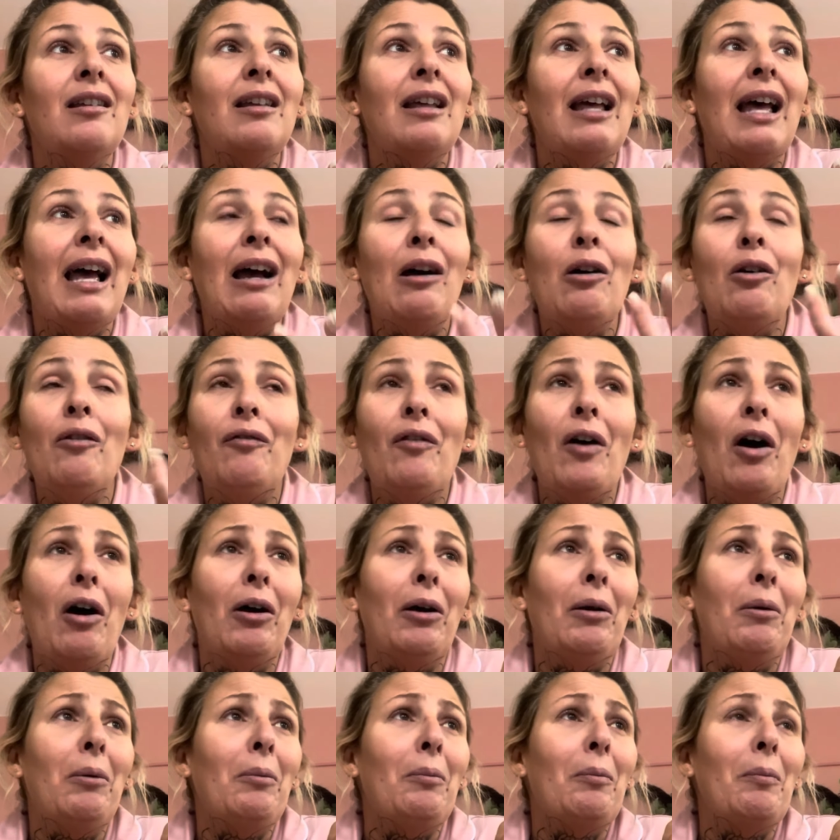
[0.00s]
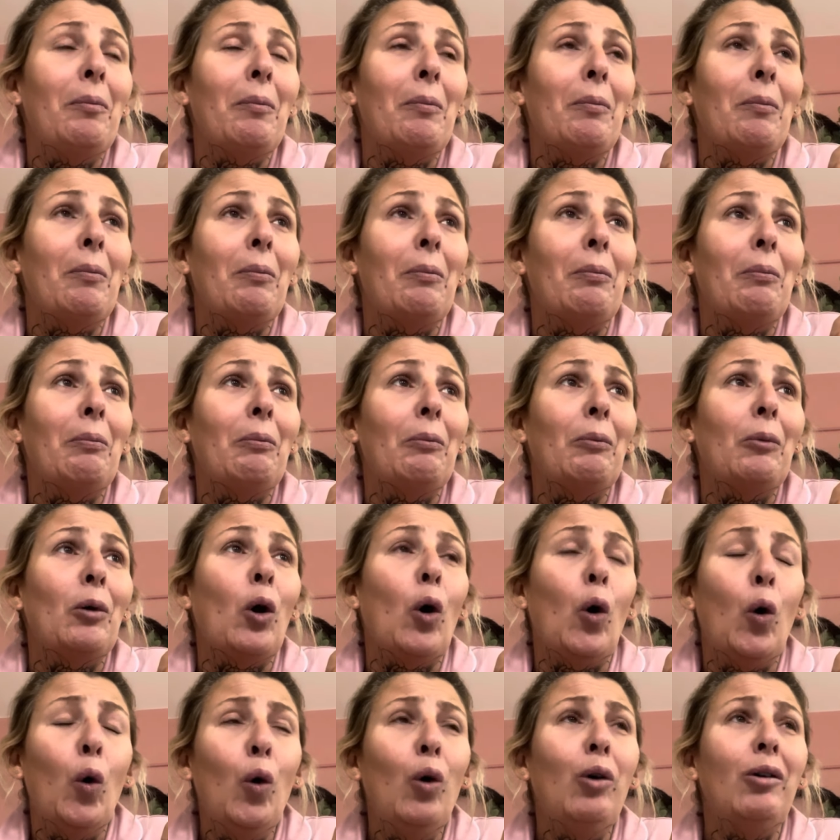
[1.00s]
out of our
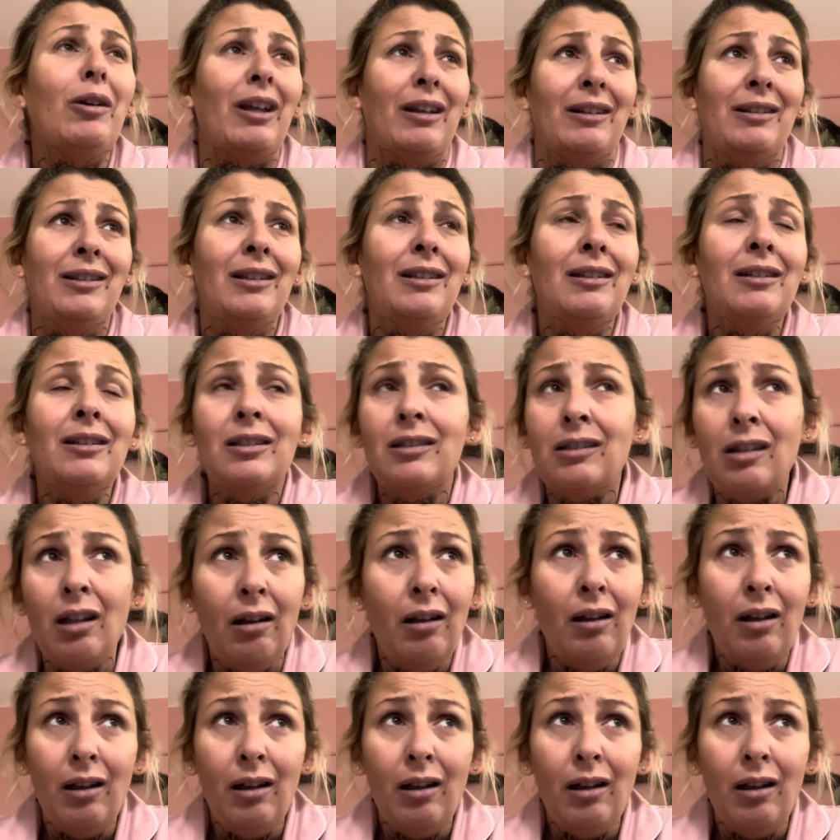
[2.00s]
organs.